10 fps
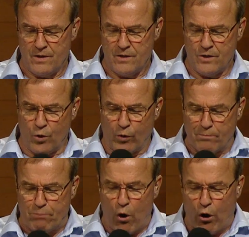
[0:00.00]
who were
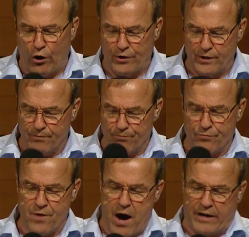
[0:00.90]
born
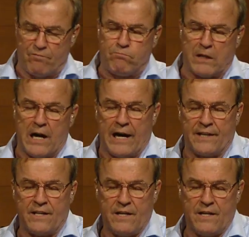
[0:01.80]
not of blood,